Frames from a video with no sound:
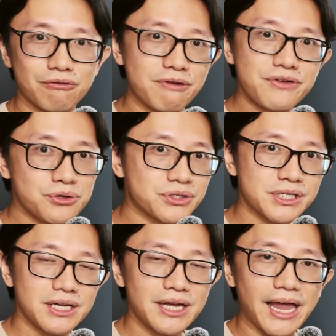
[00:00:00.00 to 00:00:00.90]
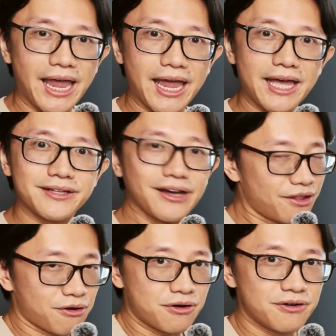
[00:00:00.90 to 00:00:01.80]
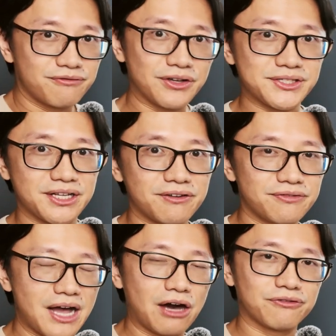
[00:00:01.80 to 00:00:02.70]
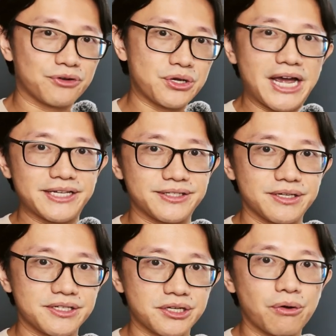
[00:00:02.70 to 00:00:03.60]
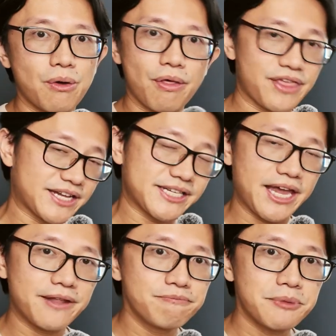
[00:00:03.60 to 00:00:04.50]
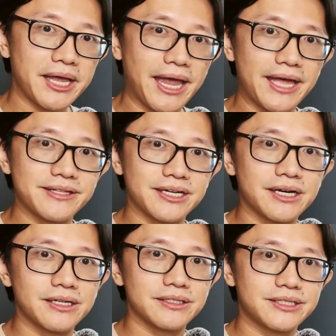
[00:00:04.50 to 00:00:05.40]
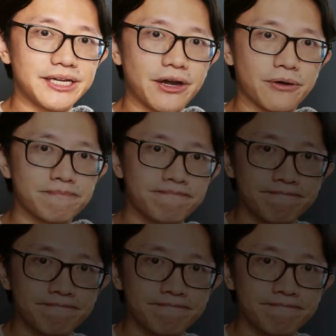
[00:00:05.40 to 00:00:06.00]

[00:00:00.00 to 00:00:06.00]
reviews, and other fun stuff out for you guys. So thanks again, and take care.